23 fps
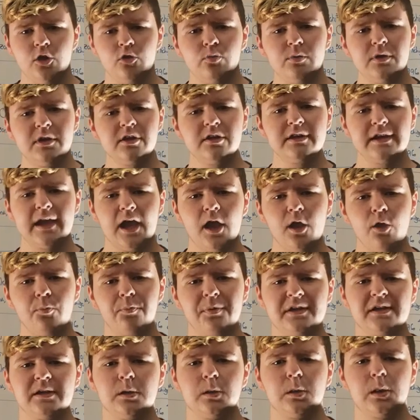we could help
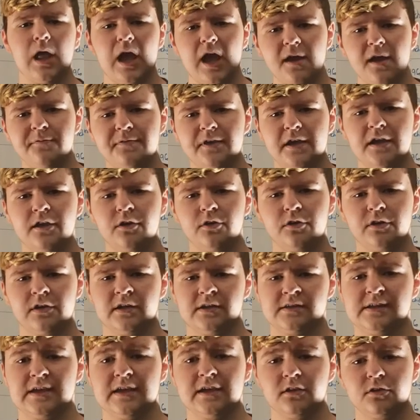in a lot of
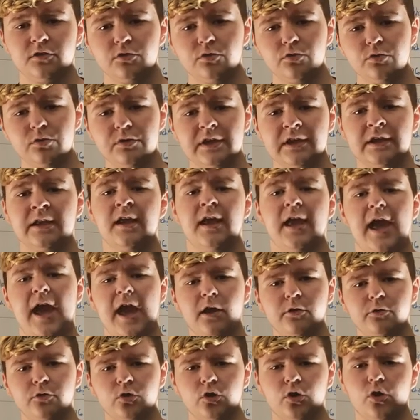areas, including
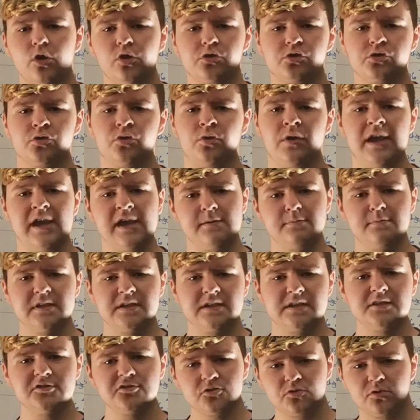agricultural and
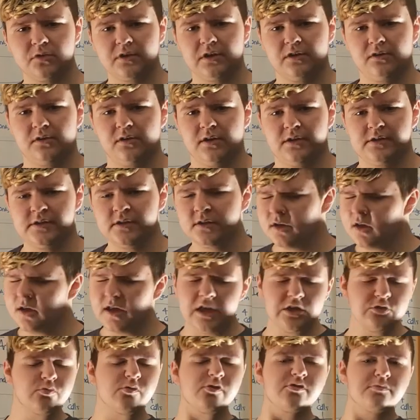medicinal areas,
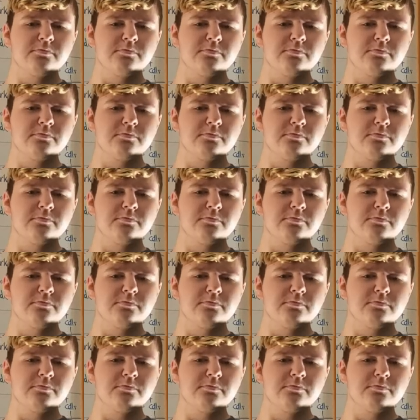as well as